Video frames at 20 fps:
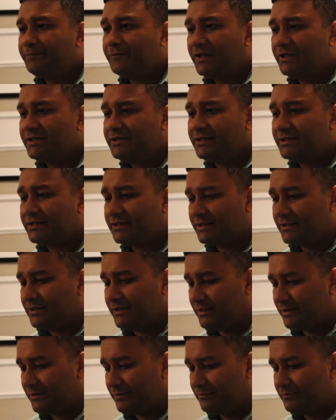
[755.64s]
it's just
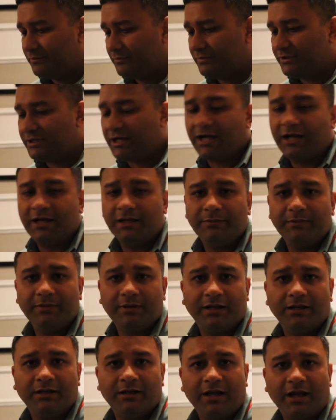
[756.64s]
time
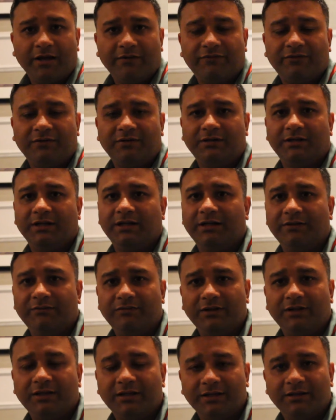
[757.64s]
and effort and
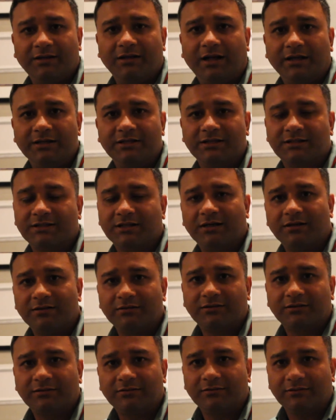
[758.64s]
everything. I just
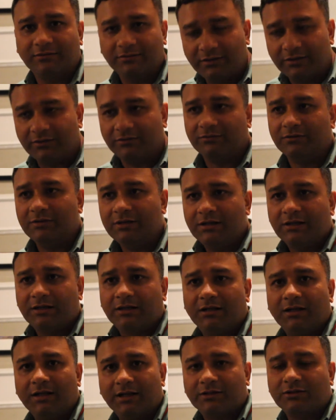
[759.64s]
can't,
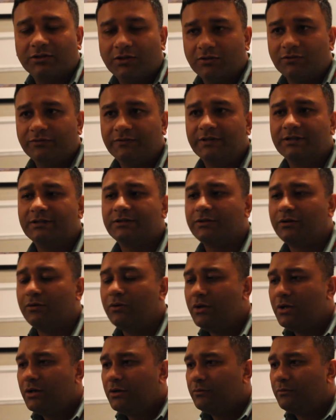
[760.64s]
collect all of this.
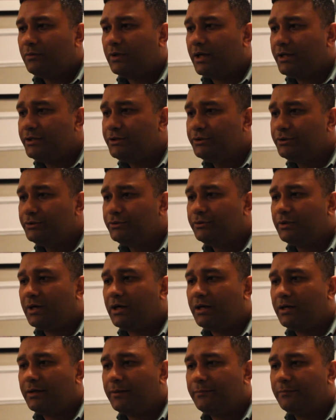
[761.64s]
So what I do,
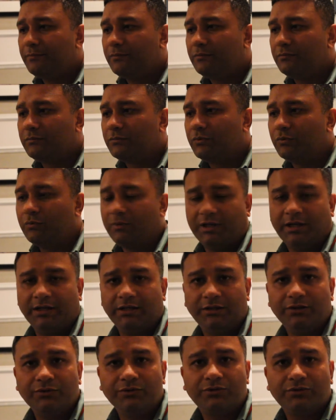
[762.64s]
what I
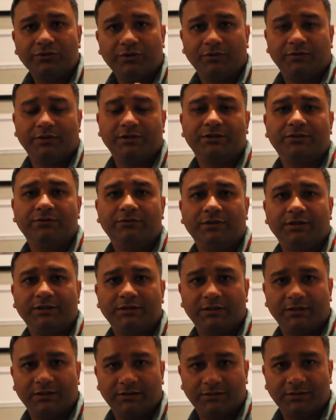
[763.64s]
used to always do
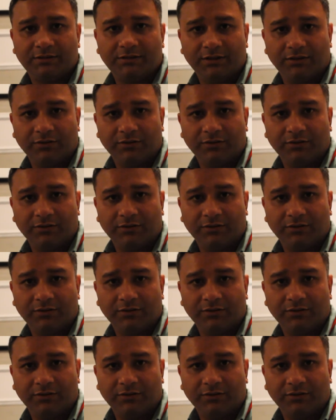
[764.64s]
is